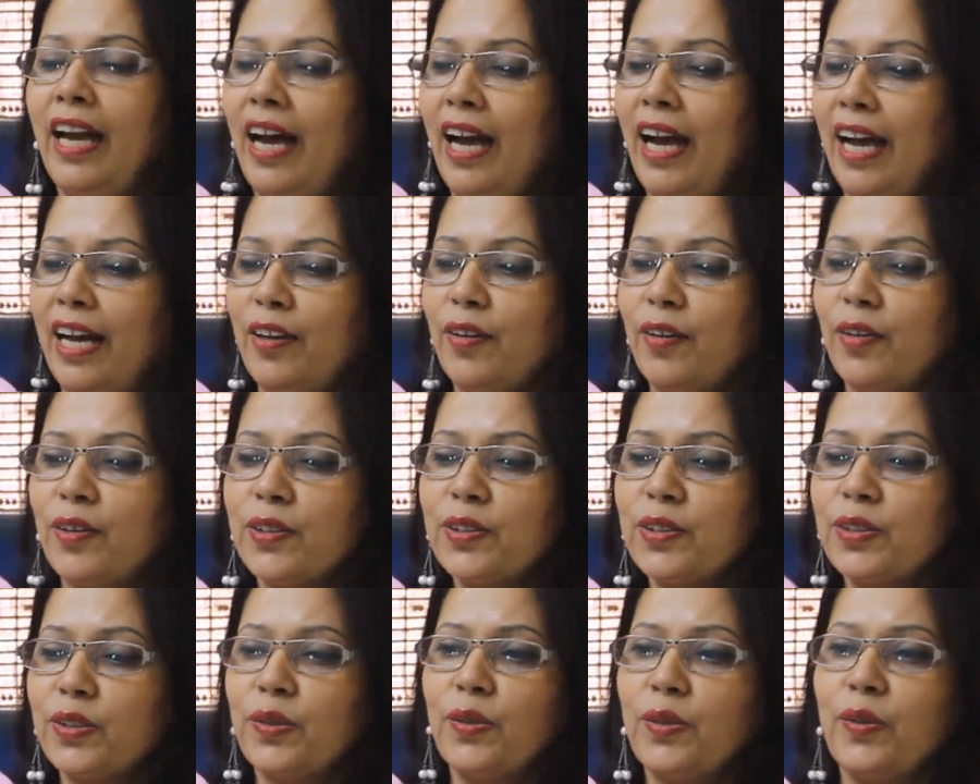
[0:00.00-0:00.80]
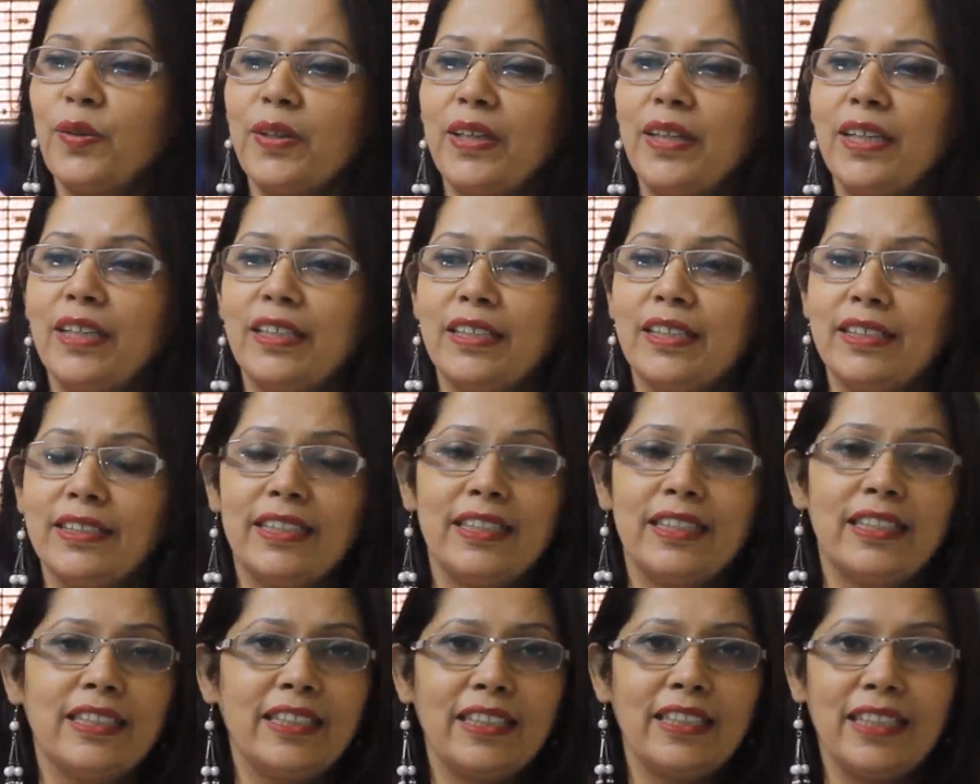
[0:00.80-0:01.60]
and also
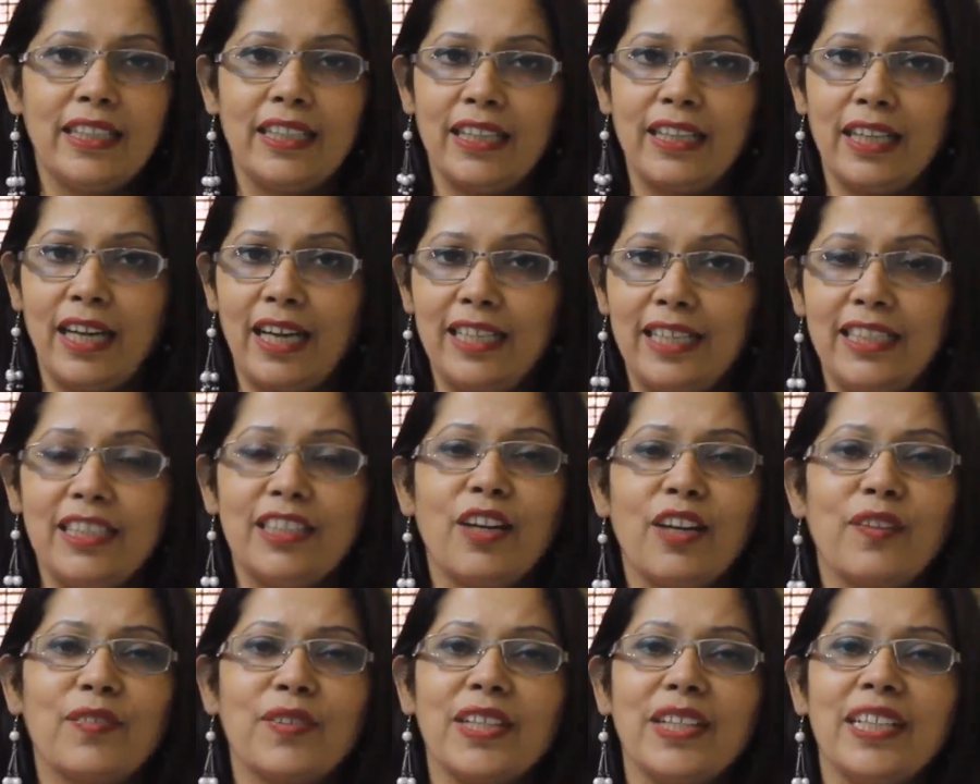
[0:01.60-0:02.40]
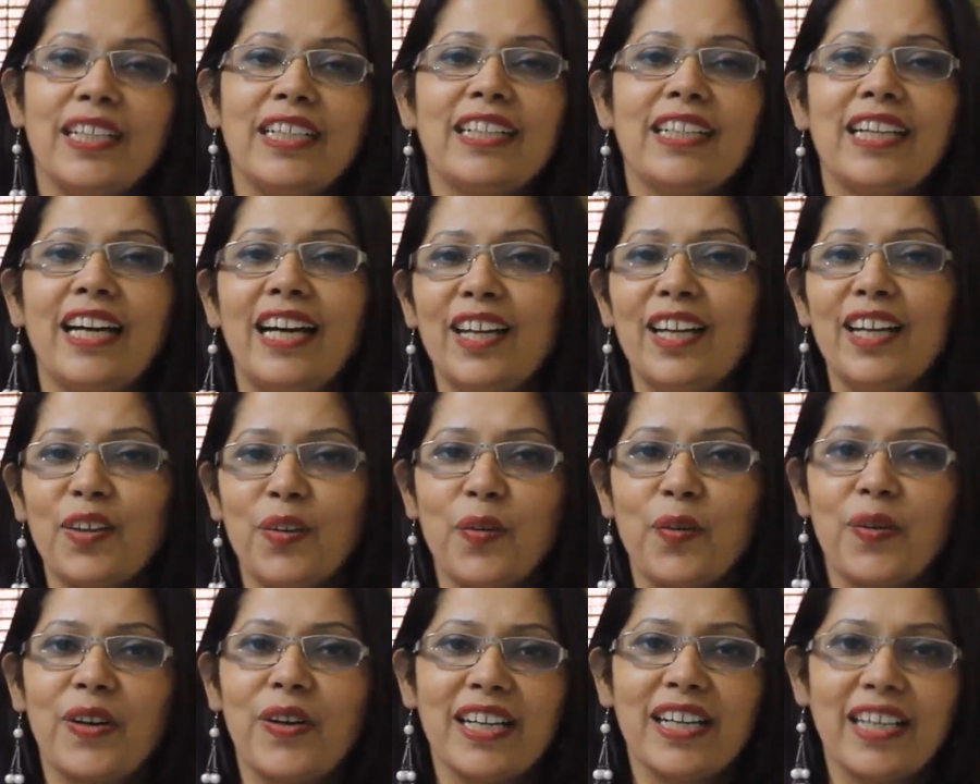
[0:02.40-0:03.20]
the health of the entire
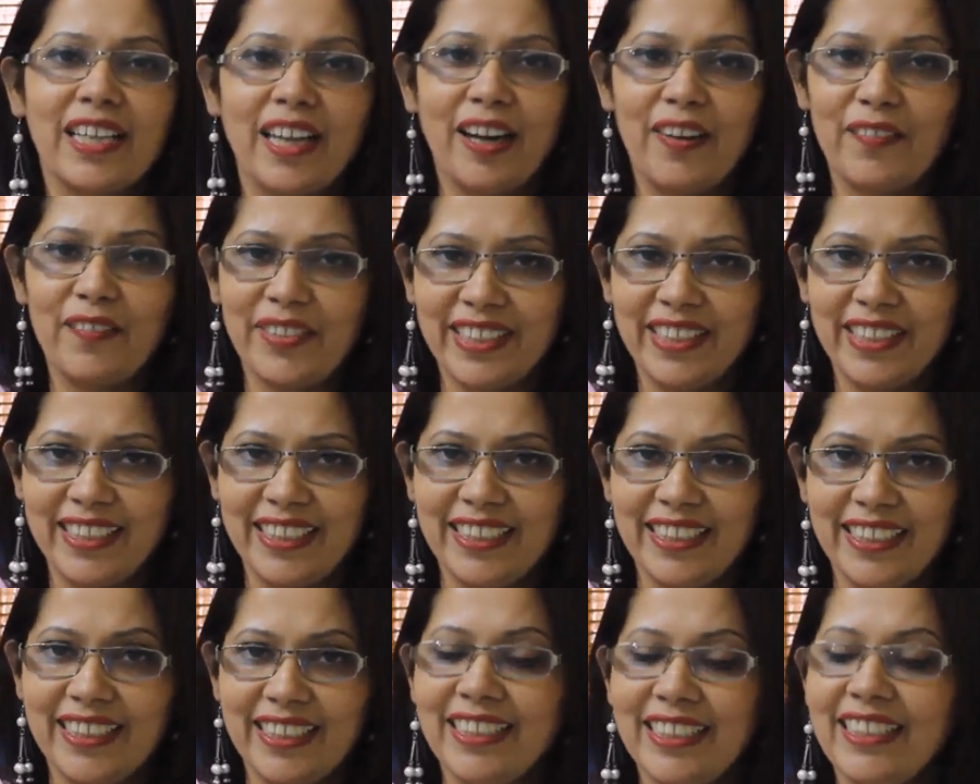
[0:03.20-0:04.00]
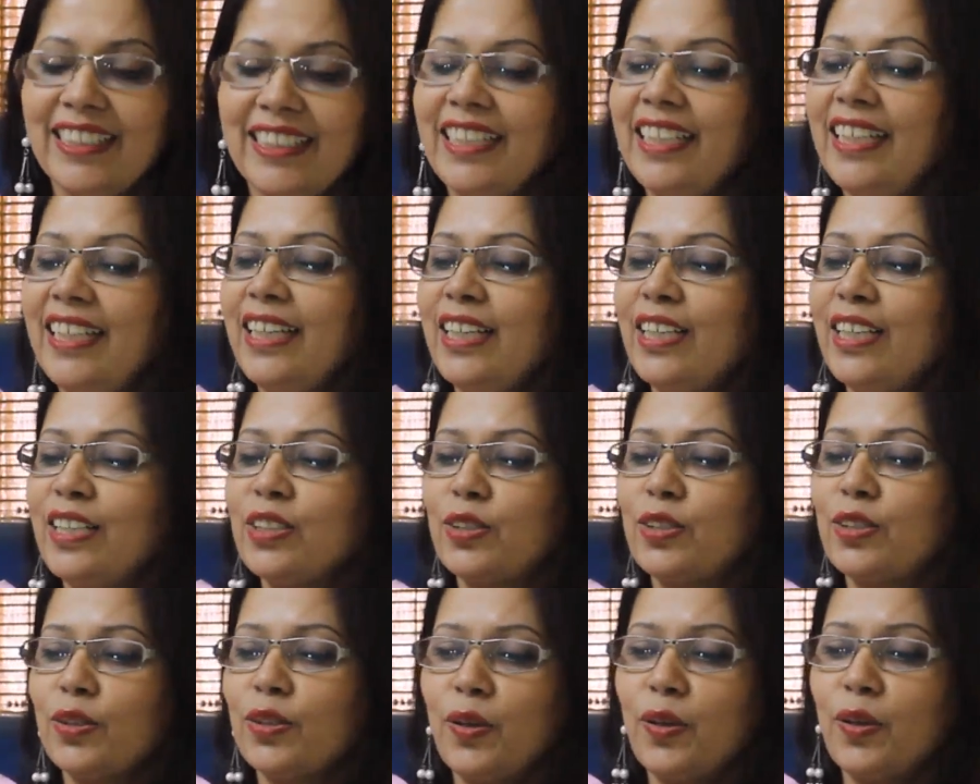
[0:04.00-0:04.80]
oral cavity.
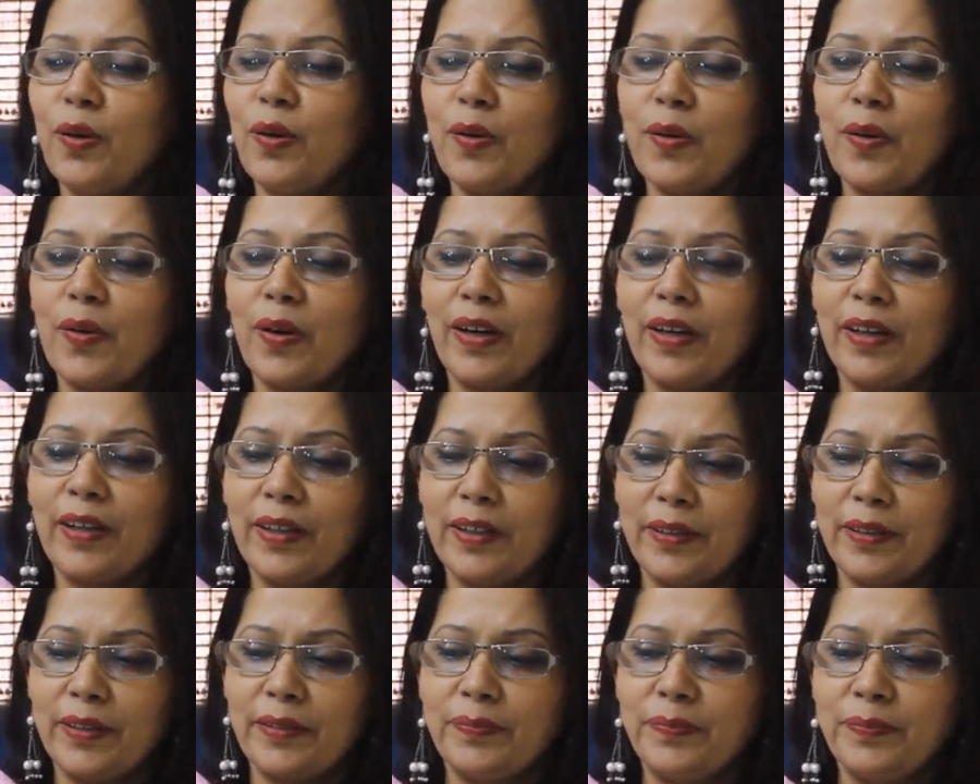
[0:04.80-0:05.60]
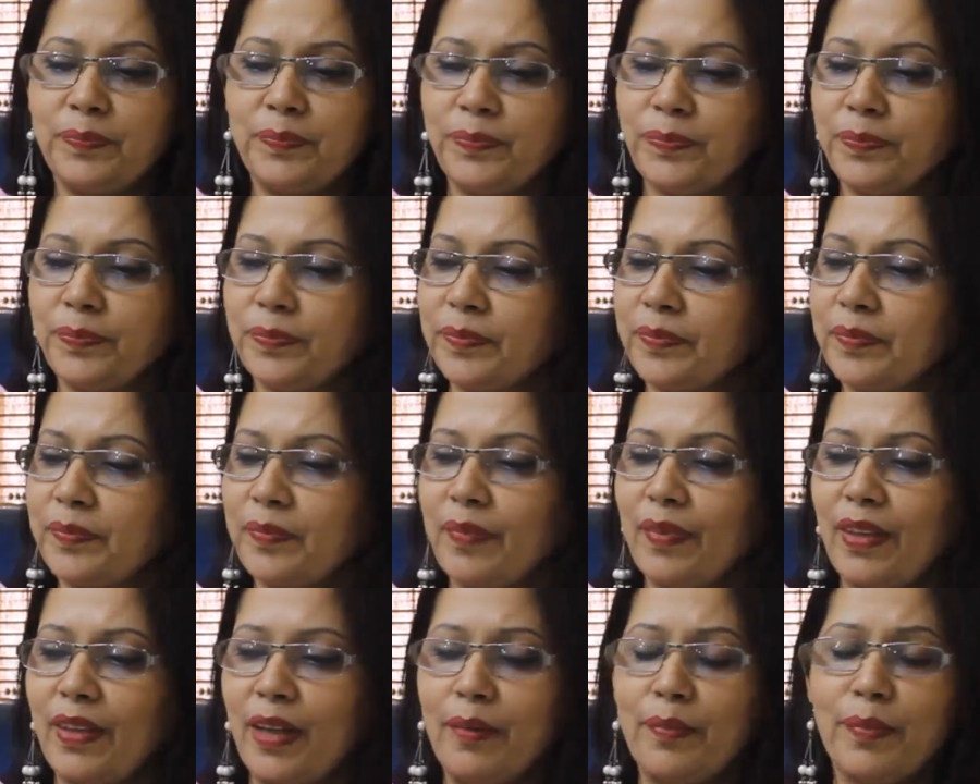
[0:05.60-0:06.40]
So
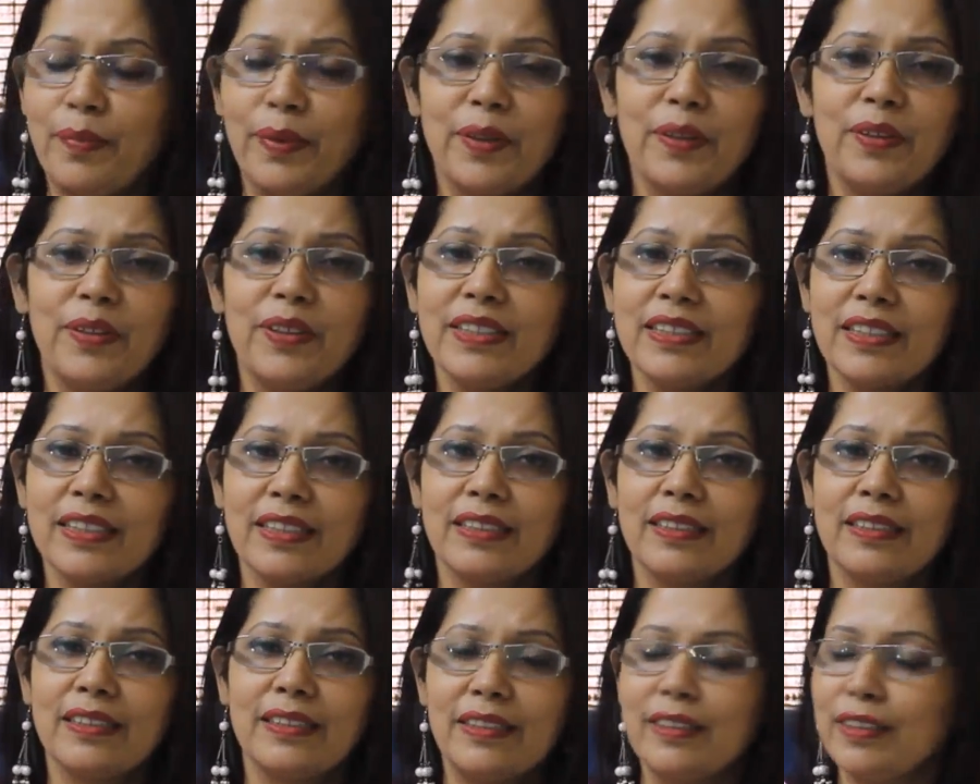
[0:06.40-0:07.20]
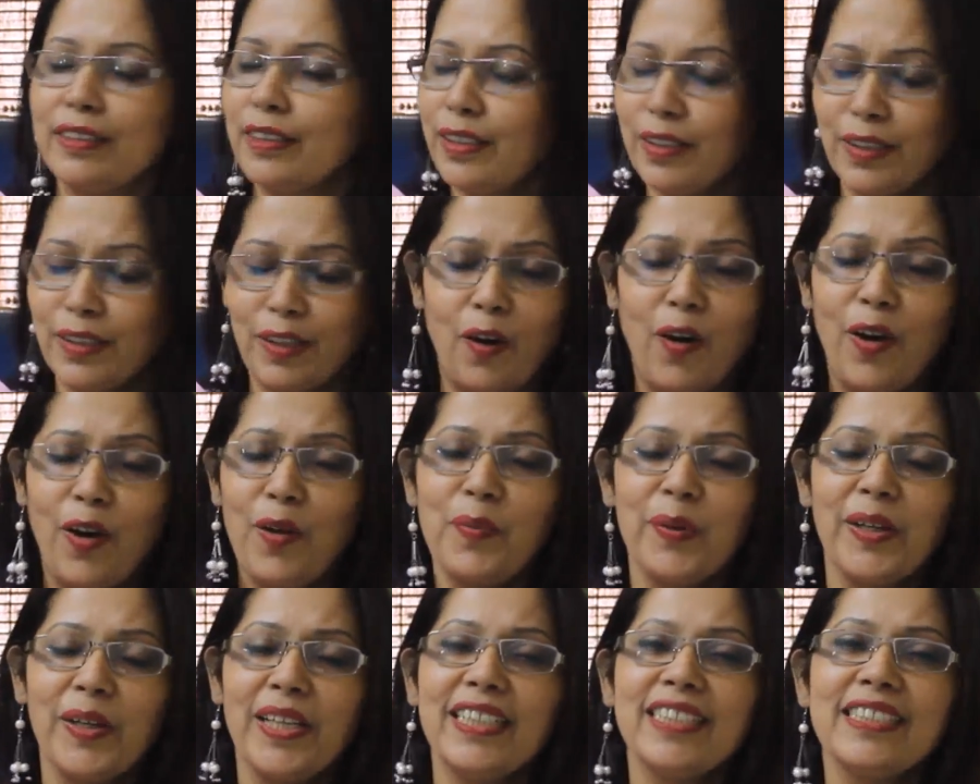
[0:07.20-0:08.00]
because
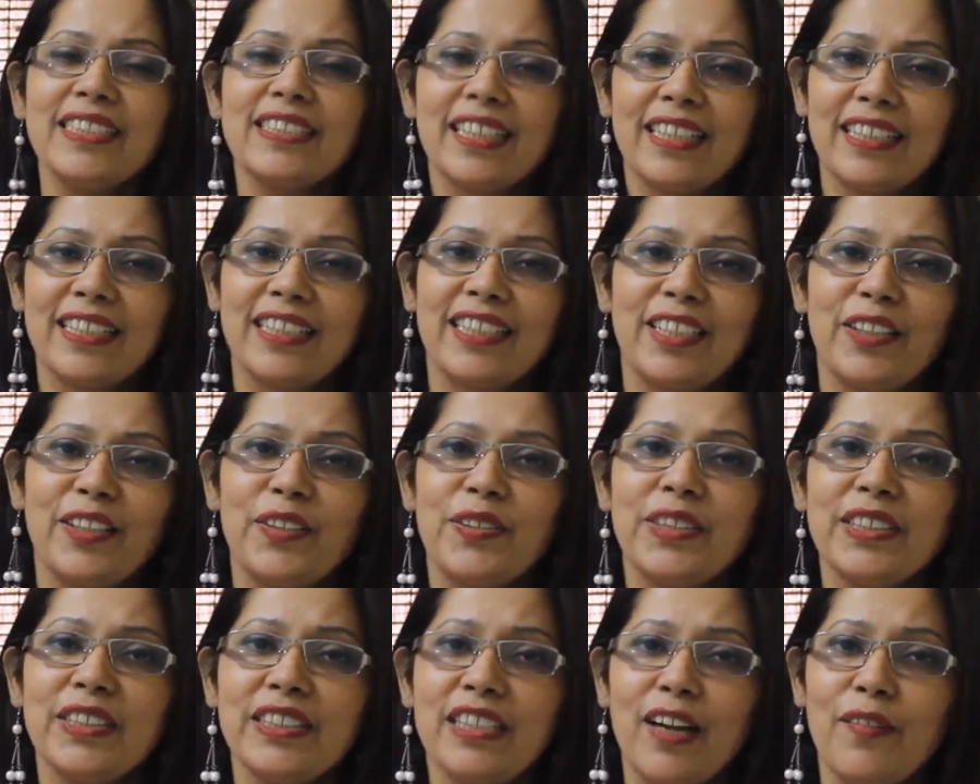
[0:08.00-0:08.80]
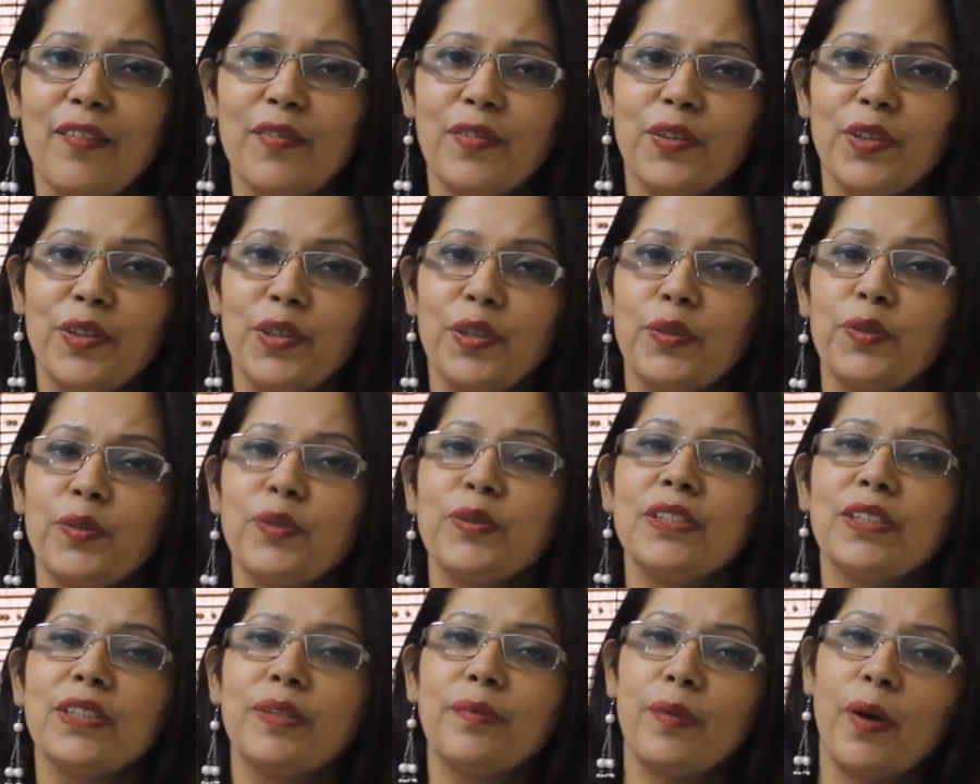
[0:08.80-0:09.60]
oil pulling is nothing, you just have to
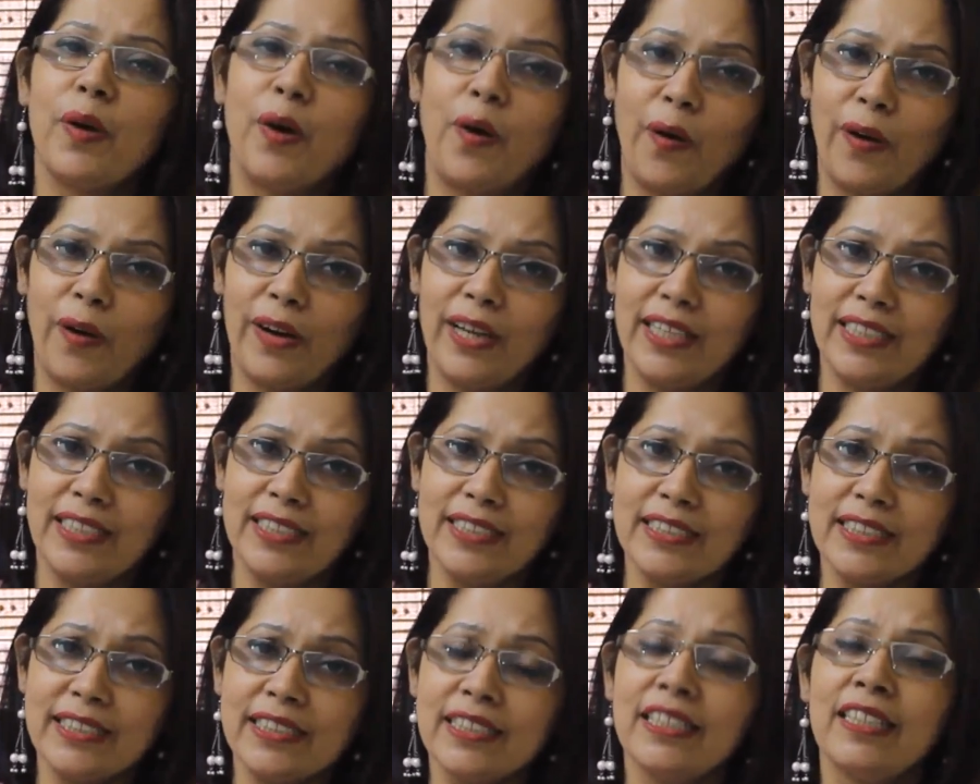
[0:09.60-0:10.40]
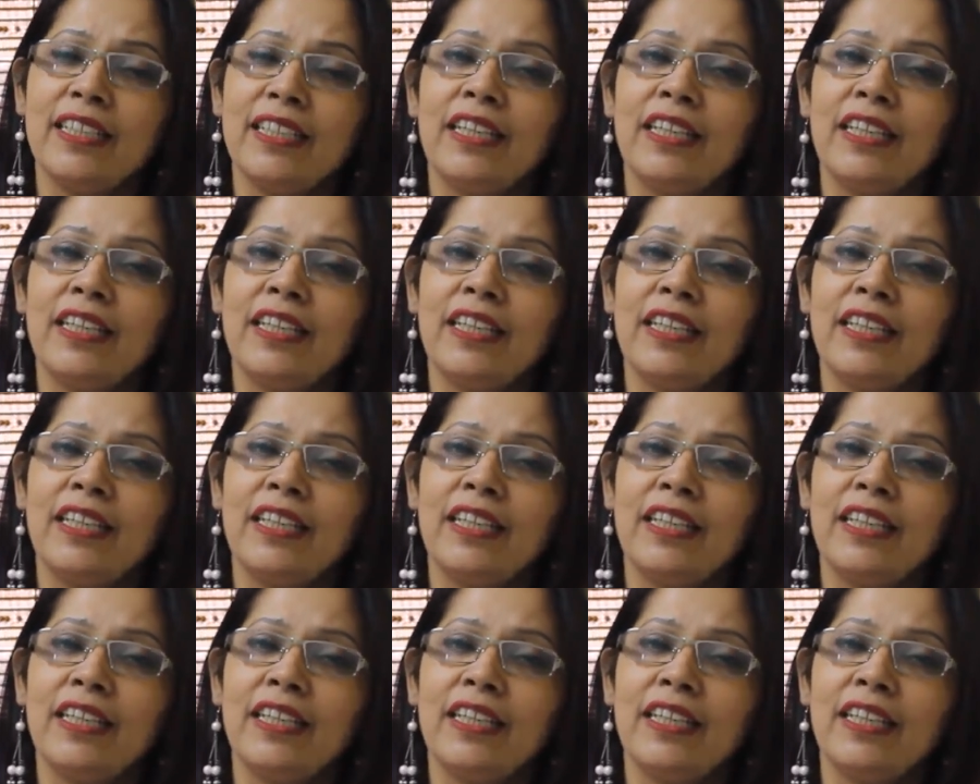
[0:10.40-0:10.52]
use some oils